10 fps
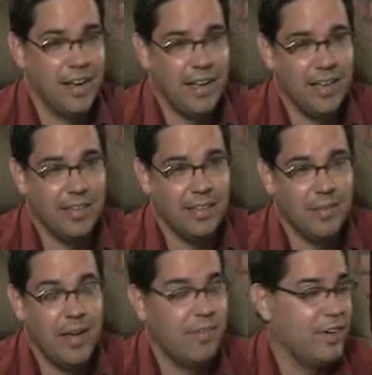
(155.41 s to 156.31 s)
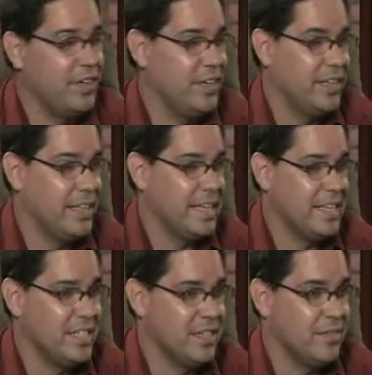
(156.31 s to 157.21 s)
I am not very good in the
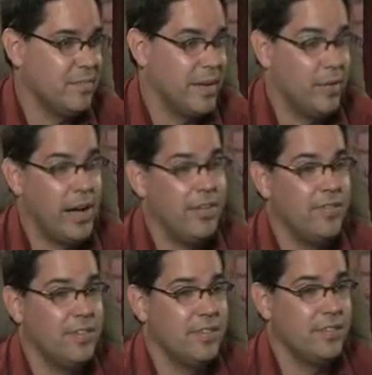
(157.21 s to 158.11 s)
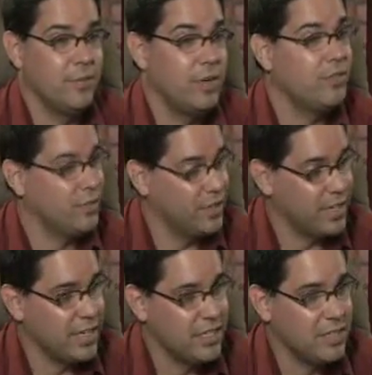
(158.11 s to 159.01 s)
kitchen. My wife is wonderful in the
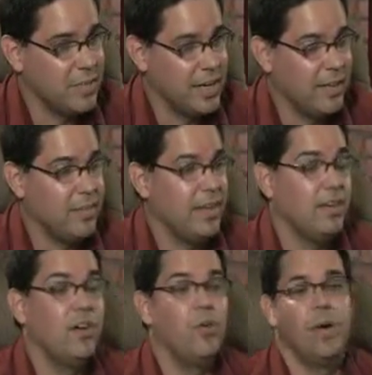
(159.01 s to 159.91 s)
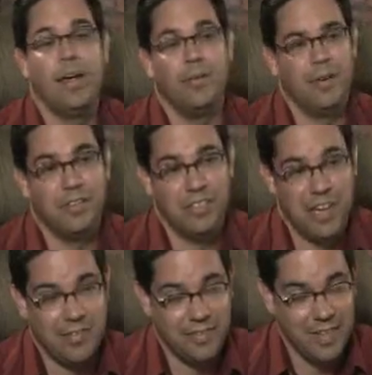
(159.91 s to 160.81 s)
kitchen, but I am in no way a real
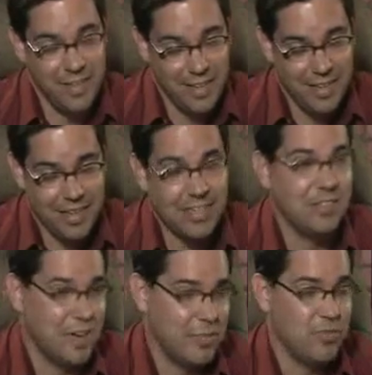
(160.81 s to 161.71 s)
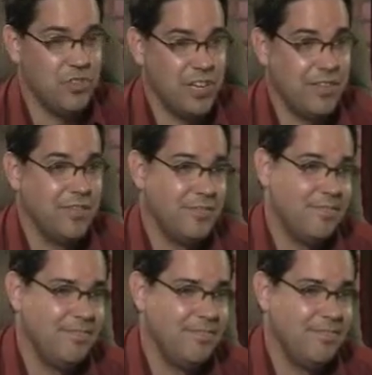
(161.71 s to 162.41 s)
chef. It just rhymes with Jeff.